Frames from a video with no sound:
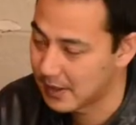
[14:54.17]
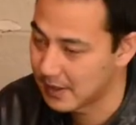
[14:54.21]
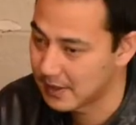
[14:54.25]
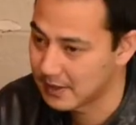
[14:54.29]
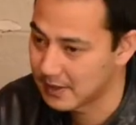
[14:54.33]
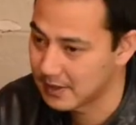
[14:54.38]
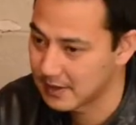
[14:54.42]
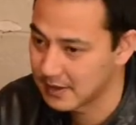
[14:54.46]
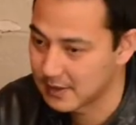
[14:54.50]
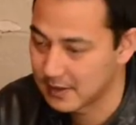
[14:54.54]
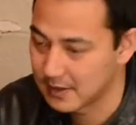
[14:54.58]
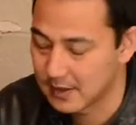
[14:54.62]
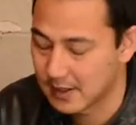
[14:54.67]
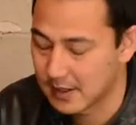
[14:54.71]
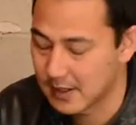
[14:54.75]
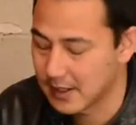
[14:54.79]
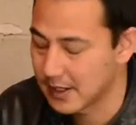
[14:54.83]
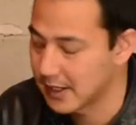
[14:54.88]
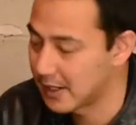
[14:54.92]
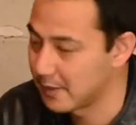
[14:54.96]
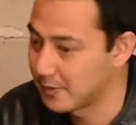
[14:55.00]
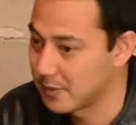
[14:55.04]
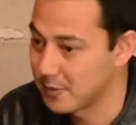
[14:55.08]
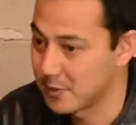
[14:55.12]
I
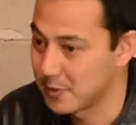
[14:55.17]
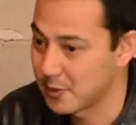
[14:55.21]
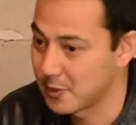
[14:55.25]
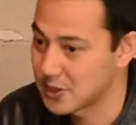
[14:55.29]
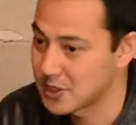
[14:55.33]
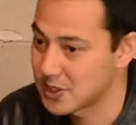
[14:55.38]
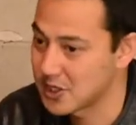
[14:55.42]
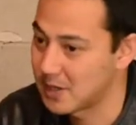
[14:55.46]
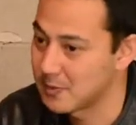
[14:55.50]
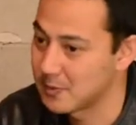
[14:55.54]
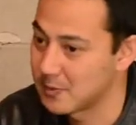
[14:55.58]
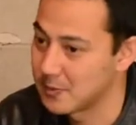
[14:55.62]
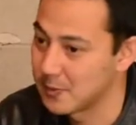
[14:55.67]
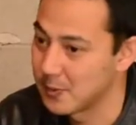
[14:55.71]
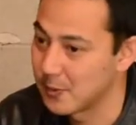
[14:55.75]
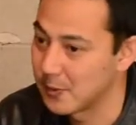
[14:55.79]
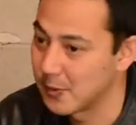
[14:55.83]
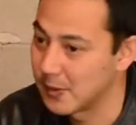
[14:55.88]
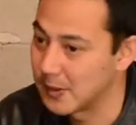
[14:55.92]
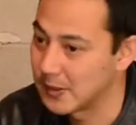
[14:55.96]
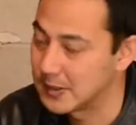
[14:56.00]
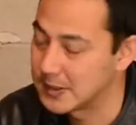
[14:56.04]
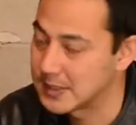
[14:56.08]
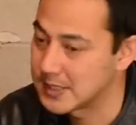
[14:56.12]
can't remember which album it
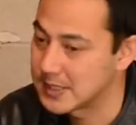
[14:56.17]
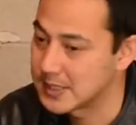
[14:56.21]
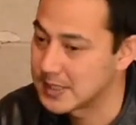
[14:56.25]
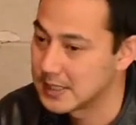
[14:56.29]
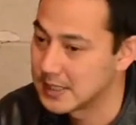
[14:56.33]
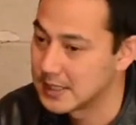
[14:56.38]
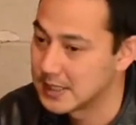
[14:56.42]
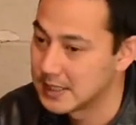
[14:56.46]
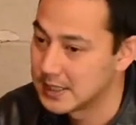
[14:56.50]
was.